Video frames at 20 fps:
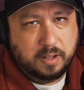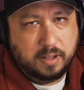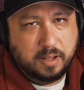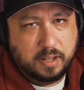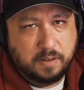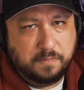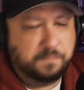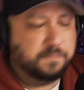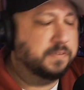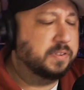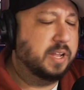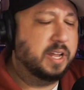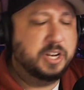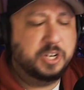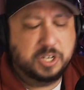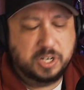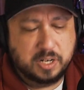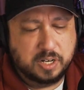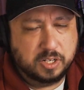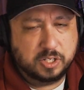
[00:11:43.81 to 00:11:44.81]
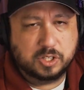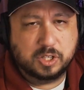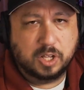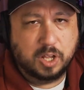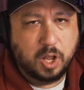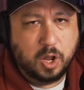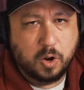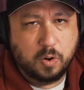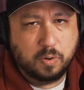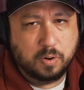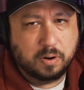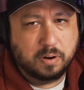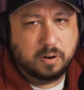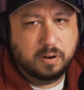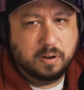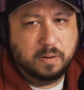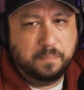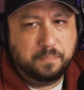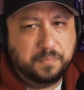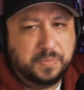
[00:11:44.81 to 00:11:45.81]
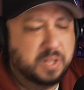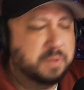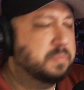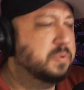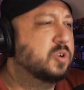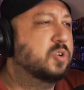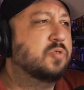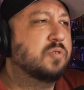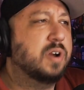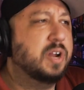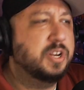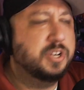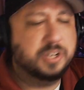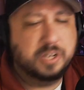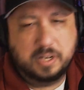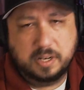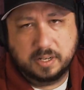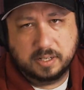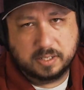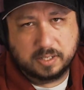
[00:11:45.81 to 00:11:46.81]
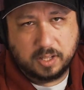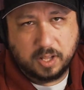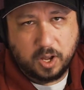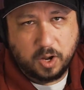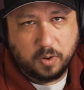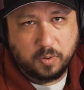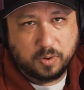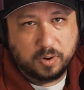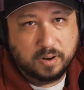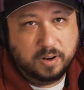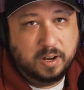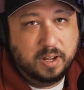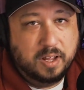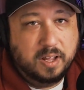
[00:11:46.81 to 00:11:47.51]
Inflation is lower. Immigration is lower.